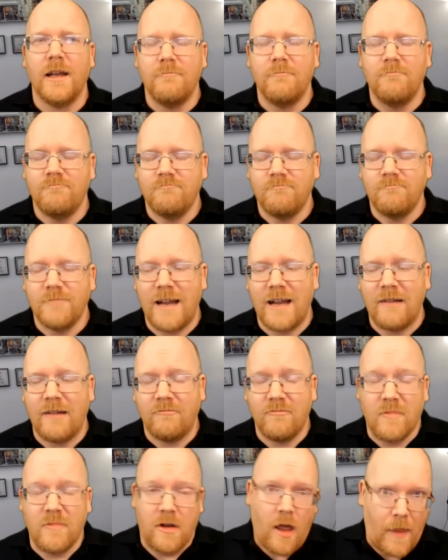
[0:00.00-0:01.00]
Now,
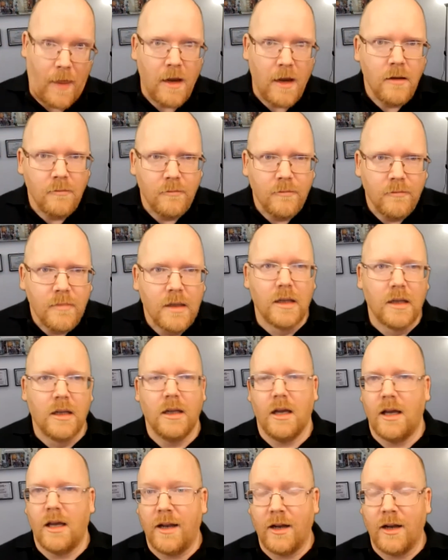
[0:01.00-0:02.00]
nothing.
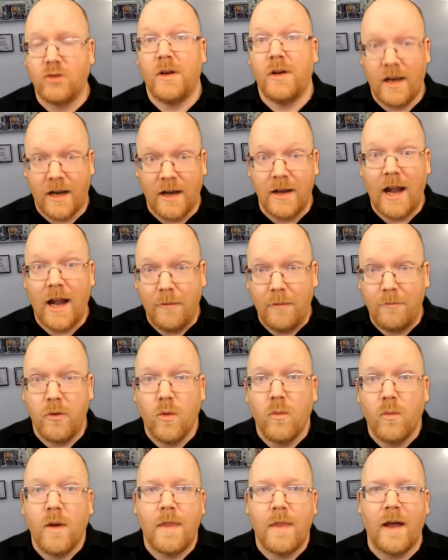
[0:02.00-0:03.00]
And actually, I can help you
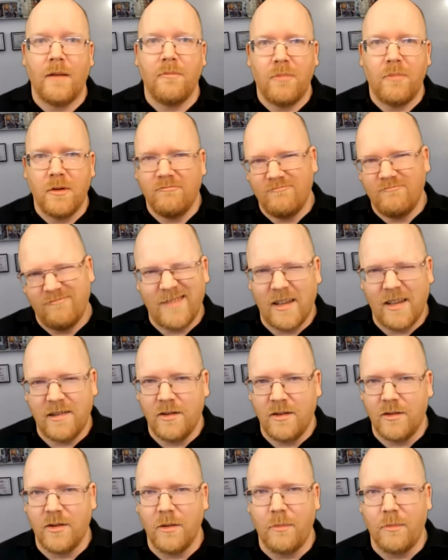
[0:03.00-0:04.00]
with that, but that's
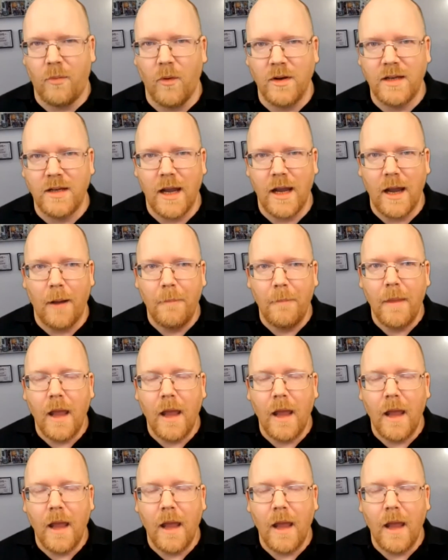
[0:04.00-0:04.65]
not the point here.